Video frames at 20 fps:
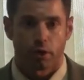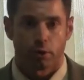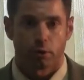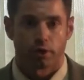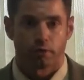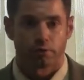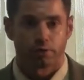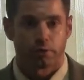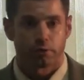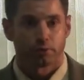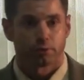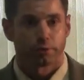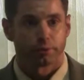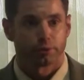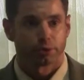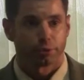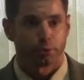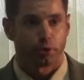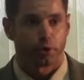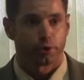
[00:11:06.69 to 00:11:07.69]
whenever they
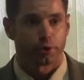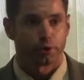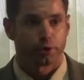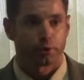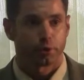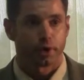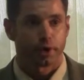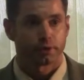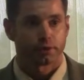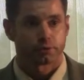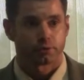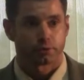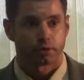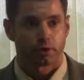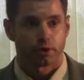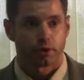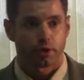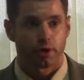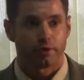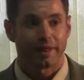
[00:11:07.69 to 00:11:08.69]
infringe upon your rights.
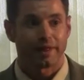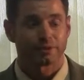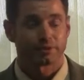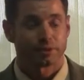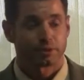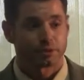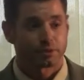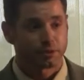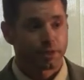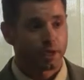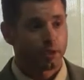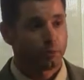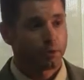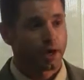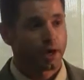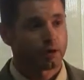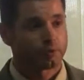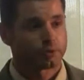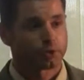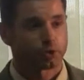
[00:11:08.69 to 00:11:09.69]
And that's the same
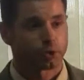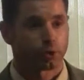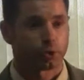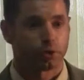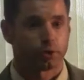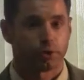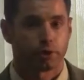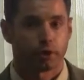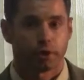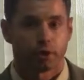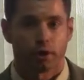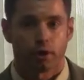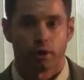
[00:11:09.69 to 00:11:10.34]
kind of scrutiny